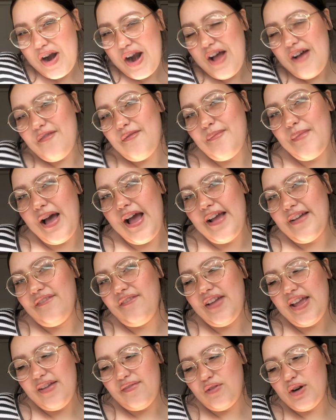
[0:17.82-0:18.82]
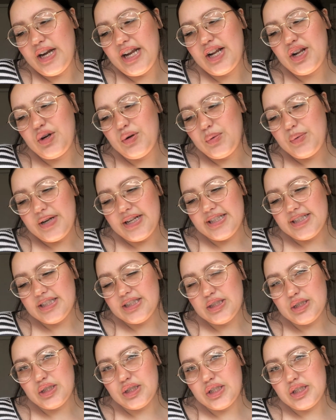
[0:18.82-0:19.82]
of my favorite
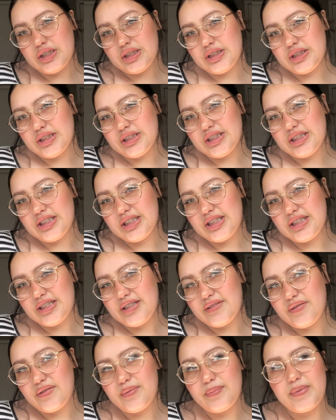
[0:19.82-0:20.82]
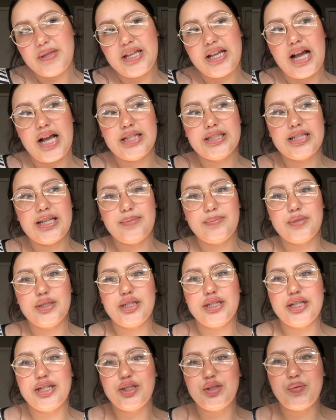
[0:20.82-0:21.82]
crystals because I'm
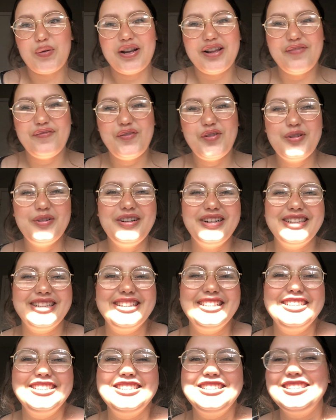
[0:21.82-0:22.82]
turning 24.